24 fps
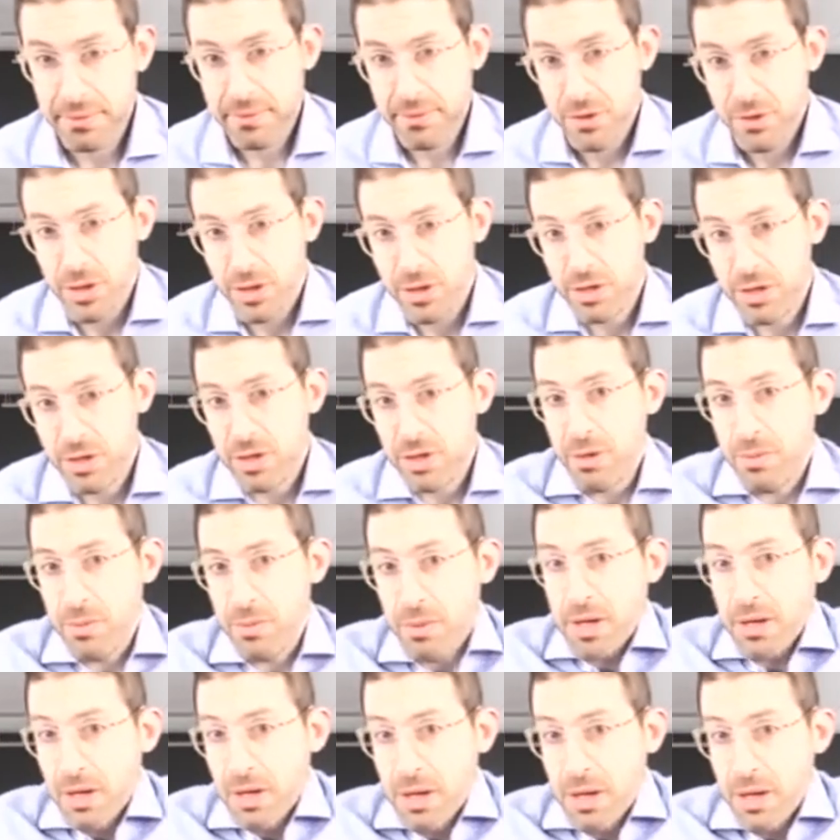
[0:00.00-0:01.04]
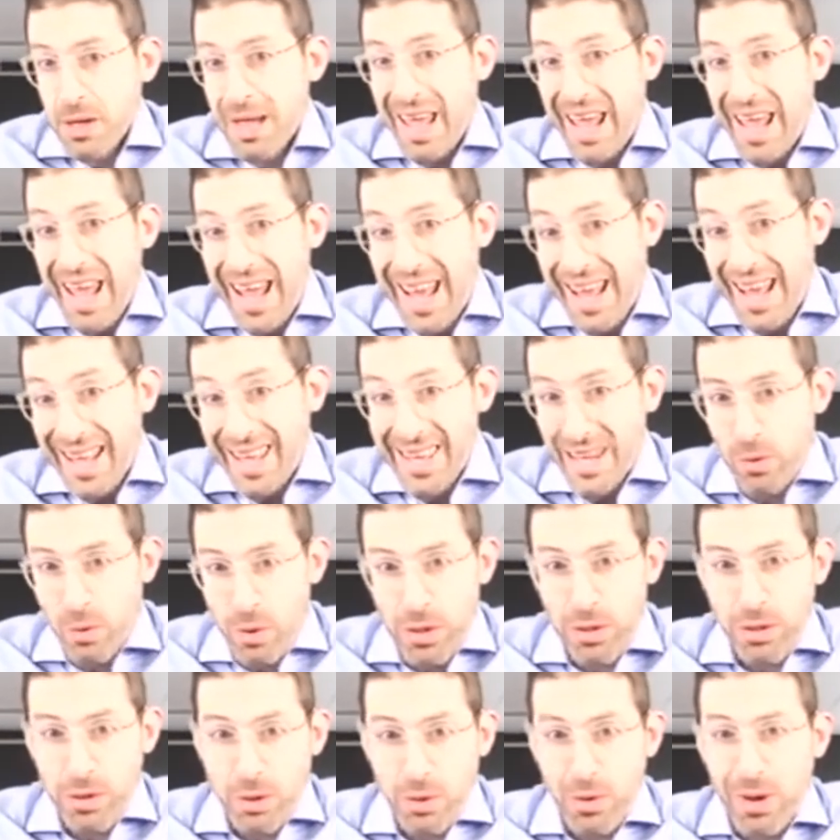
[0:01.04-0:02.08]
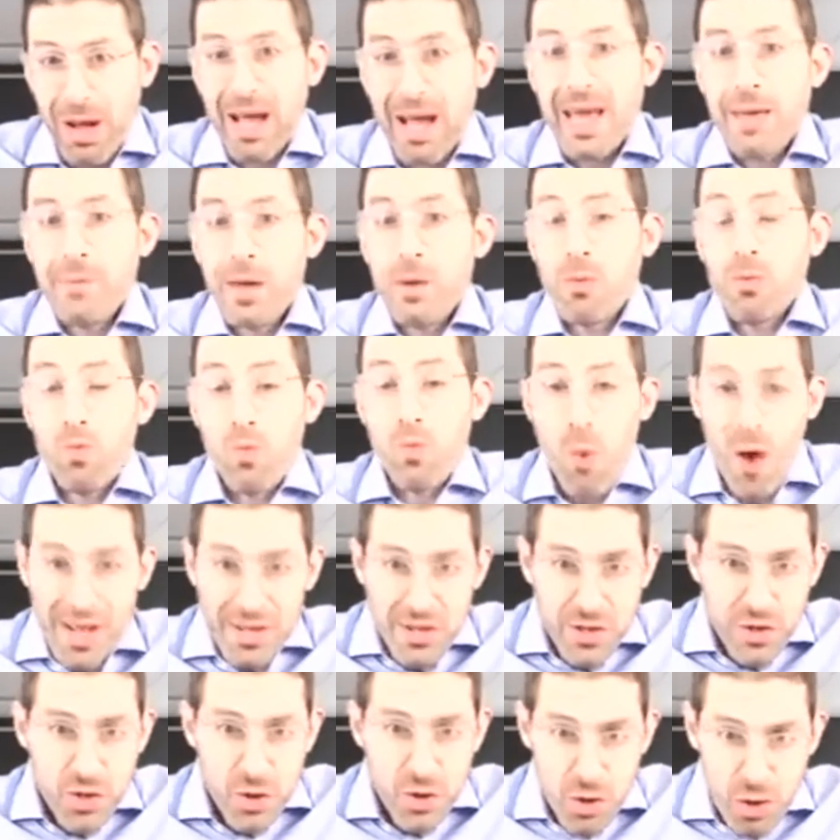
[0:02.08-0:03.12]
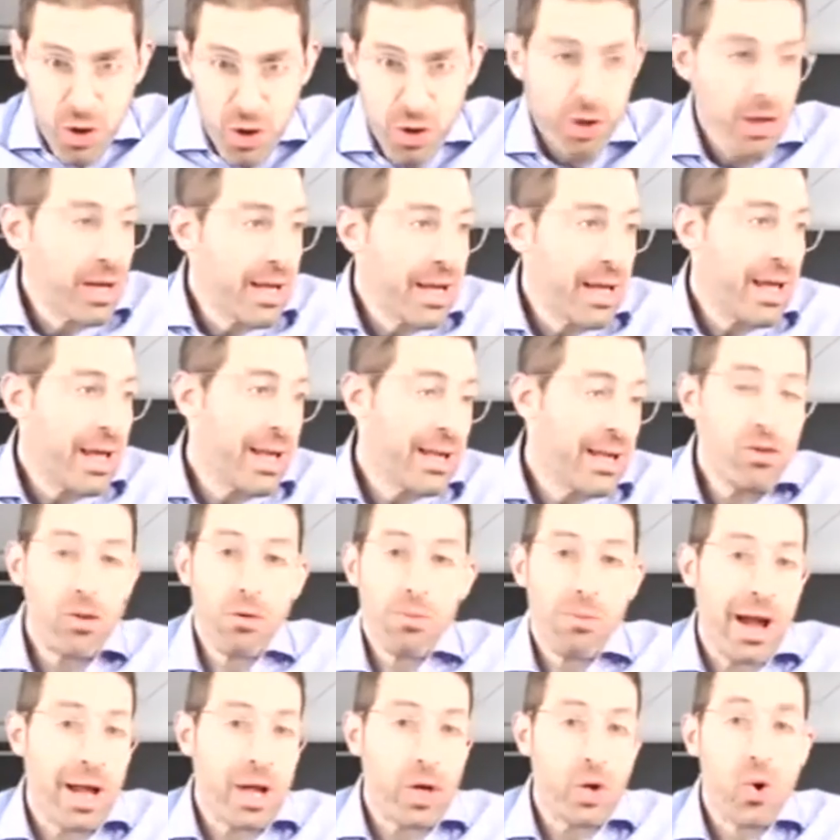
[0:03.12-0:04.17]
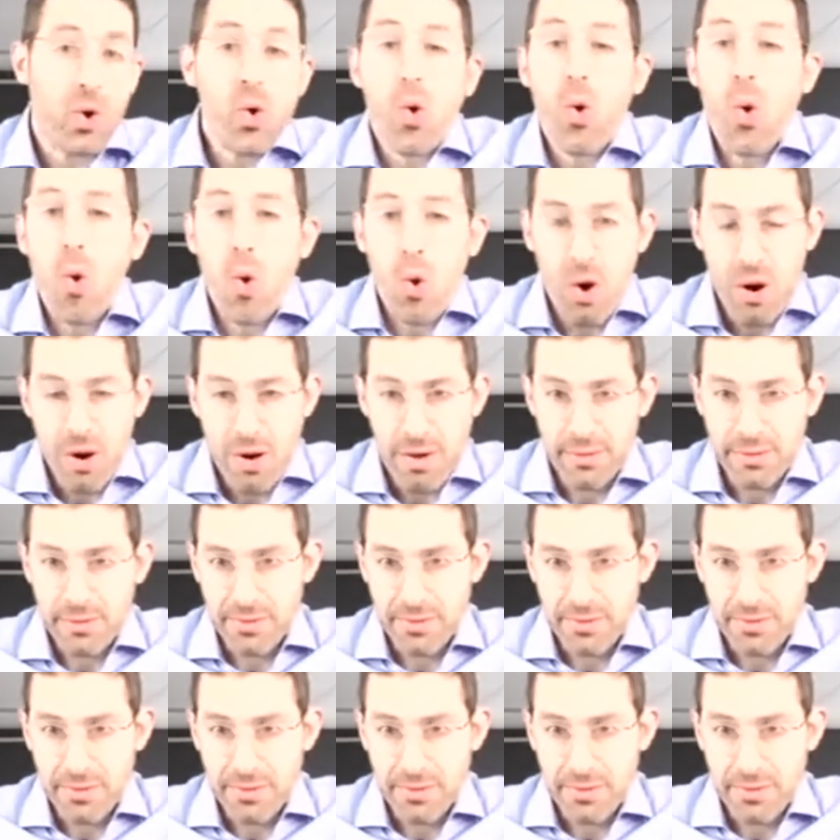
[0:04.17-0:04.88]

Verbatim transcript: Just to be candid with you, I am a Westerner to my core.